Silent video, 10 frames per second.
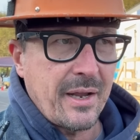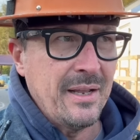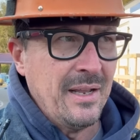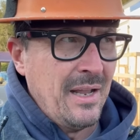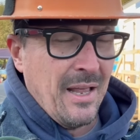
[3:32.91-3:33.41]

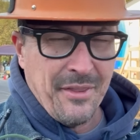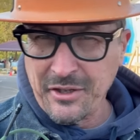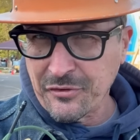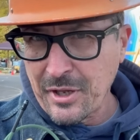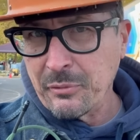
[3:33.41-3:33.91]
I think
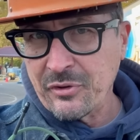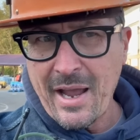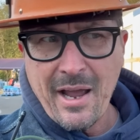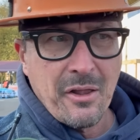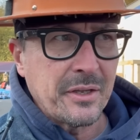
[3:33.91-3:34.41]
his name is
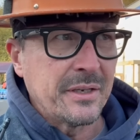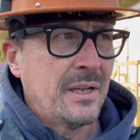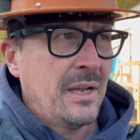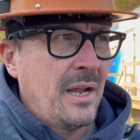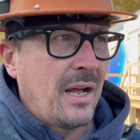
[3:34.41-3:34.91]
Alan
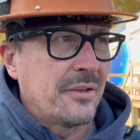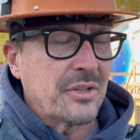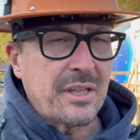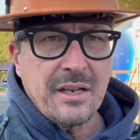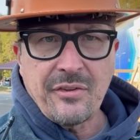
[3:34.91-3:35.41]
uh, to
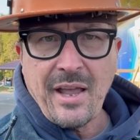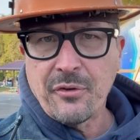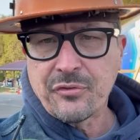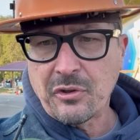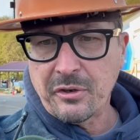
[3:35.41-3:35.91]
get his
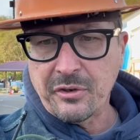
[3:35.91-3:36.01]
house cleared.